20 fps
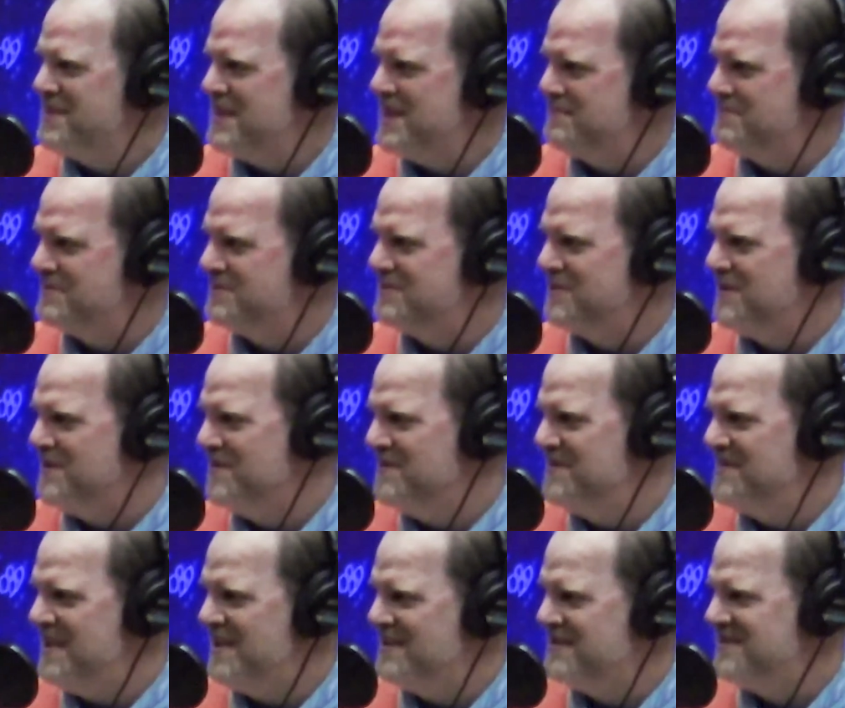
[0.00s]

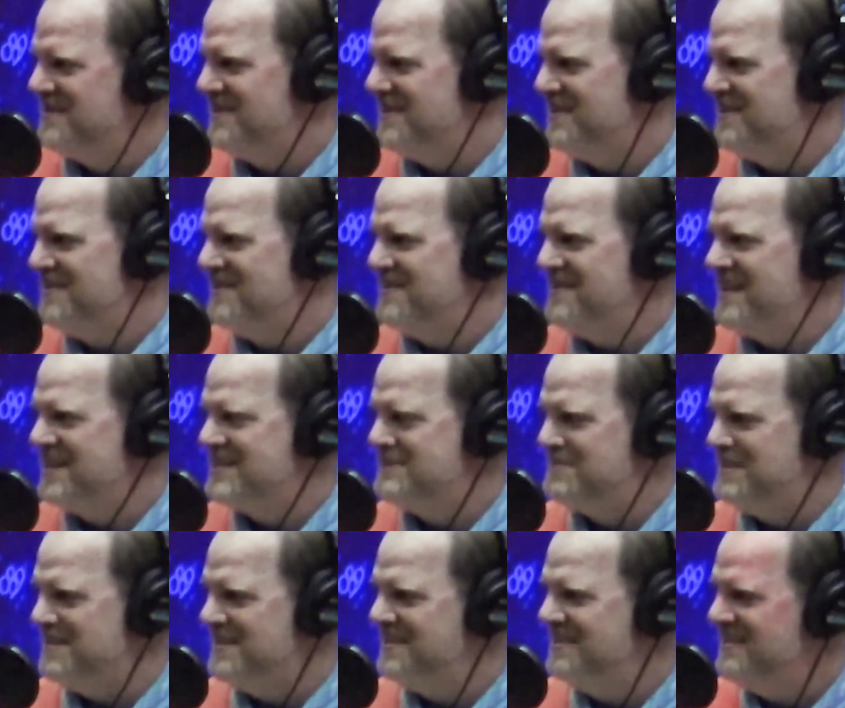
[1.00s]
episode that yet to
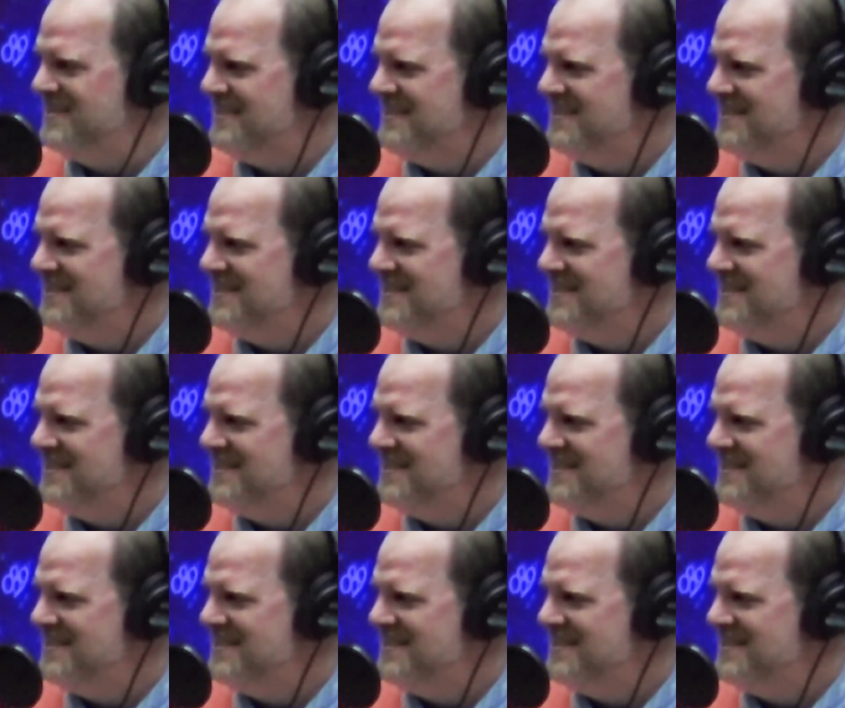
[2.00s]
be